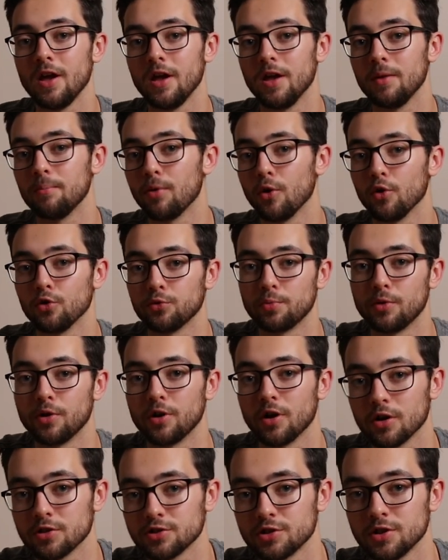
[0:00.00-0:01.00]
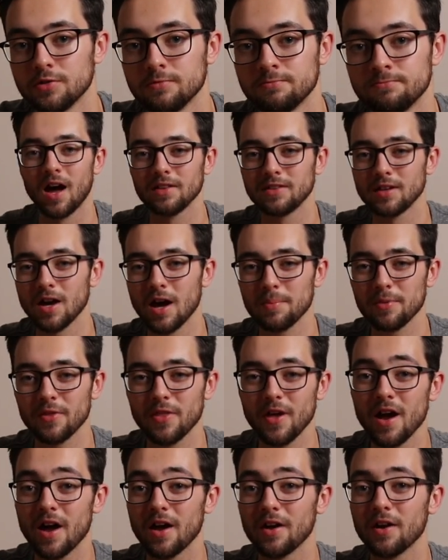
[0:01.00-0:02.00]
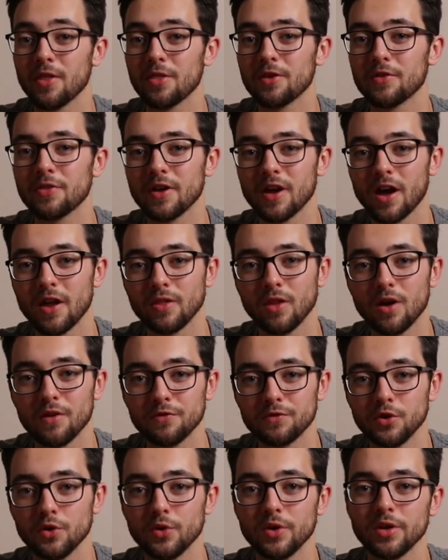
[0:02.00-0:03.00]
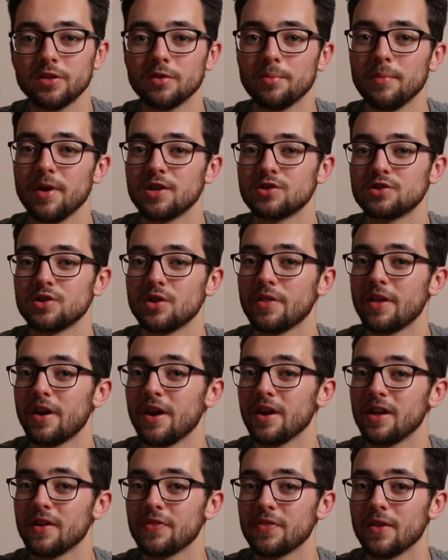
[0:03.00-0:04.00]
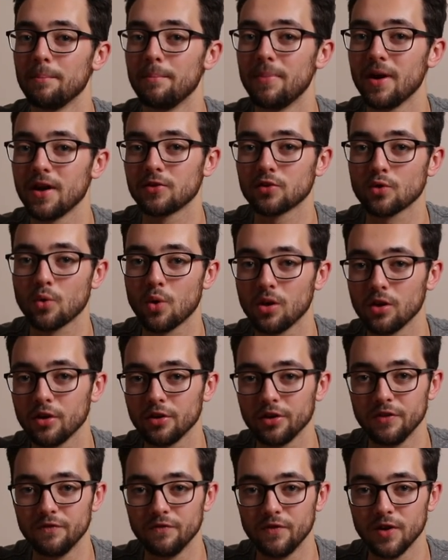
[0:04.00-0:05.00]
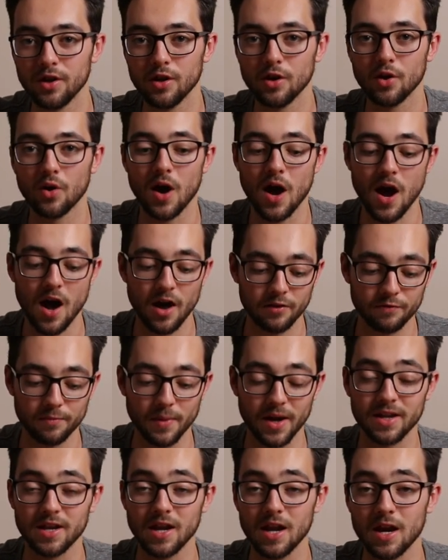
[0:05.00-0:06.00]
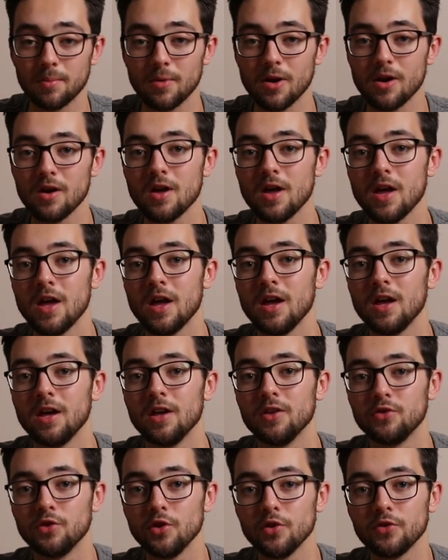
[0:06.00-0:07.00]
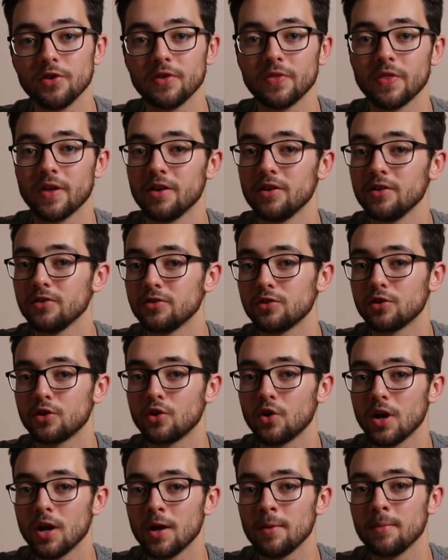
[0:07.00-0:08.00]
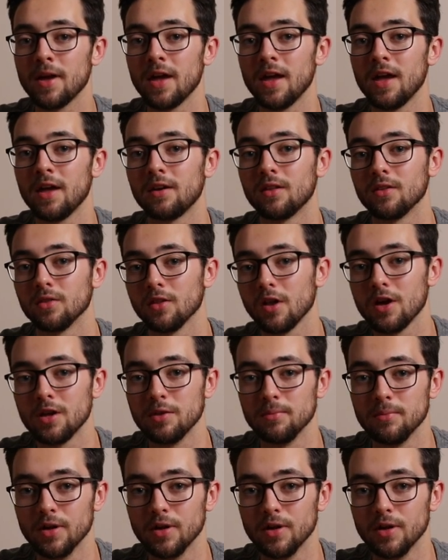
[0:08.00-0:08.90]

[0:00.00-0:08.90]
in post-production. On top of that, another thing I love doing to make sure that I get the best quality video out of my camera is using the histogram and light